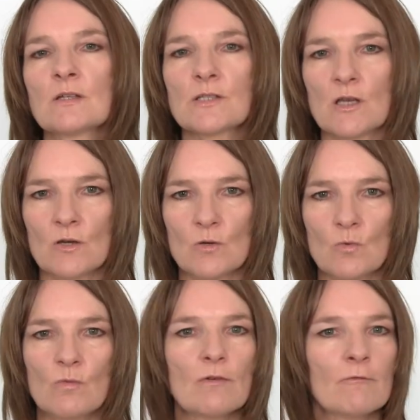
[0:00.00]

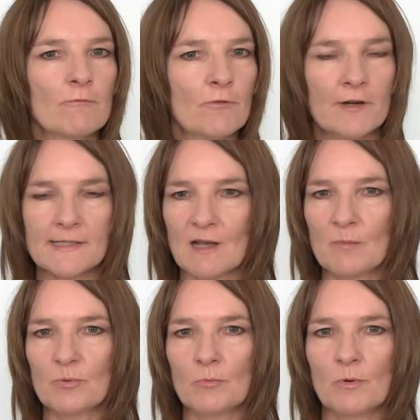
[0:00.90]
So, for
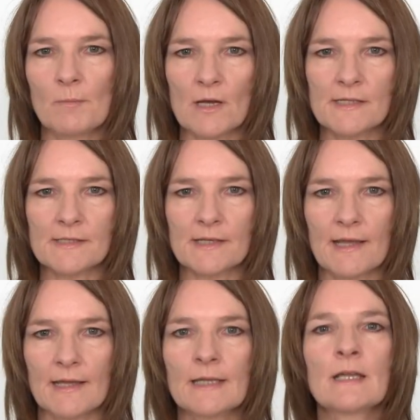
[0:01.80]
example, we might
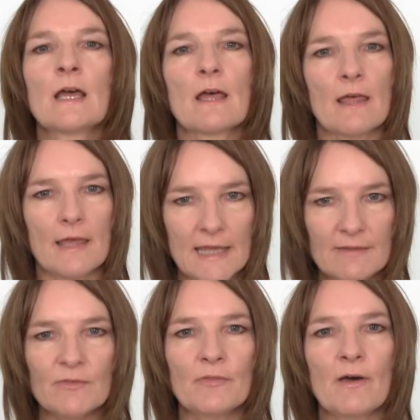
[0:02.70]
say,
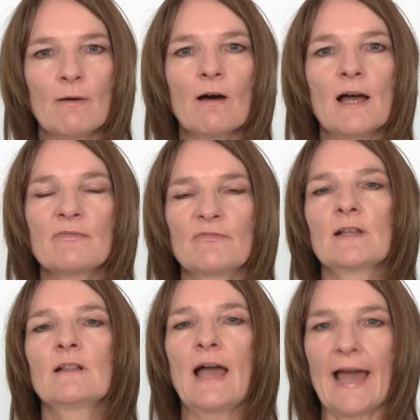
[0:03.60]
even though I
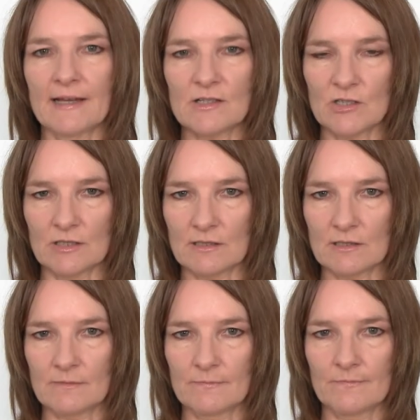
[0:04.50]
feel
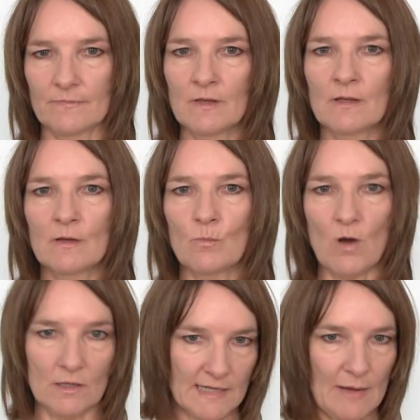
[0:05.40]
anxious,
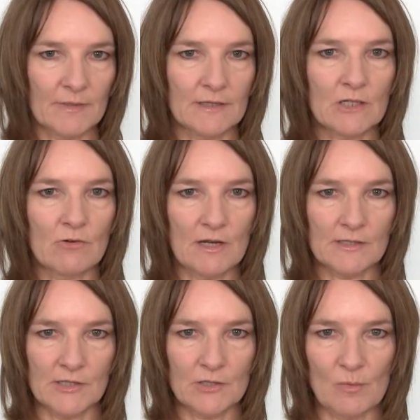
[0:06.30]
while tapping the
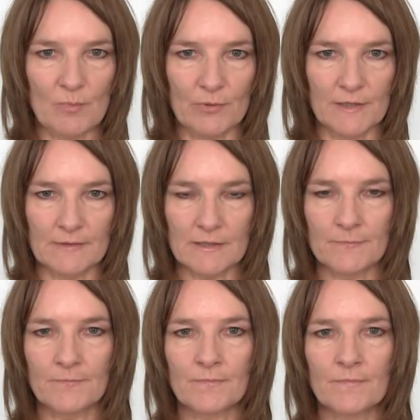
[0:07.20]
karate chop point.
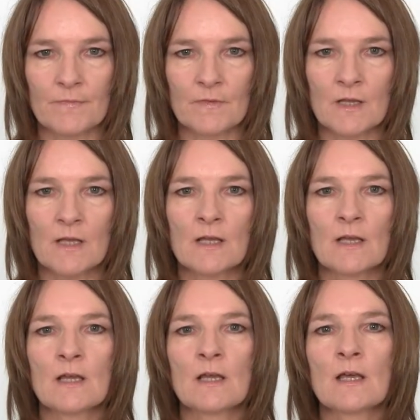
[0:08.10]

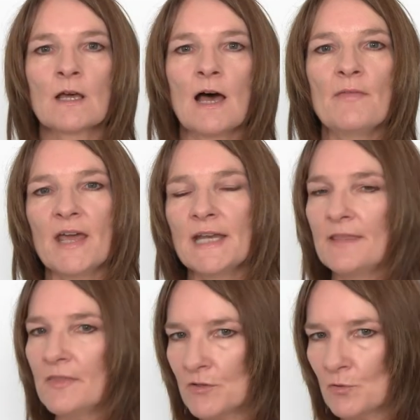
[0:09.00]
And then
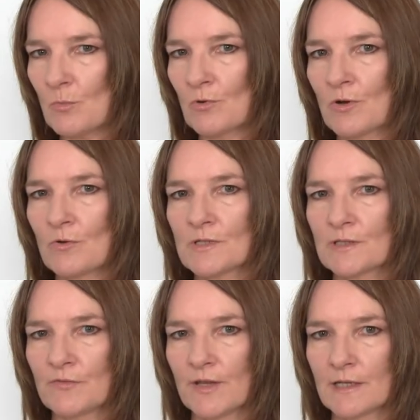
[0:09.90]
in the normal course
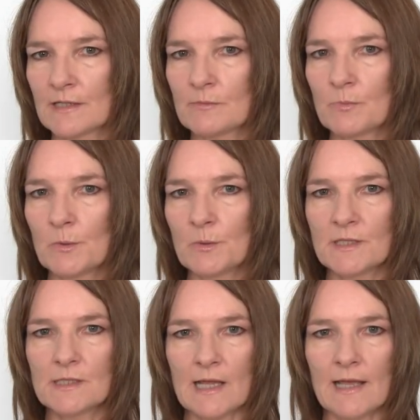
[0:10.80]
of things, we
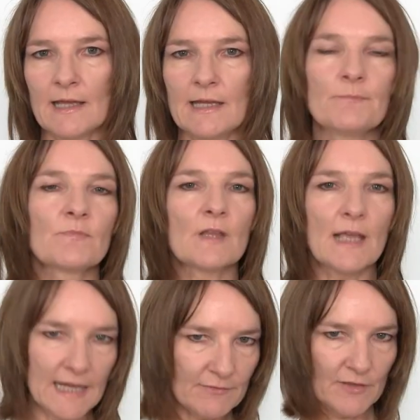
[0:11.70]
would say,
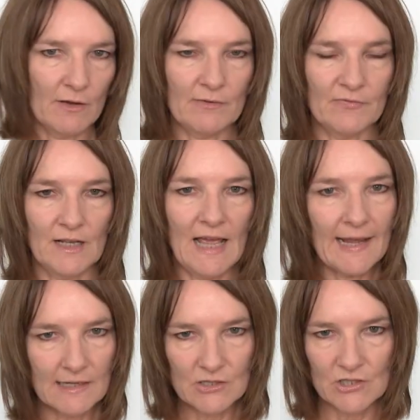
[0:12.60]
even though I feel
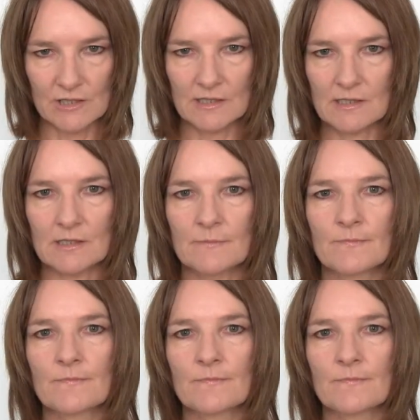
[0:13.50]
anxious,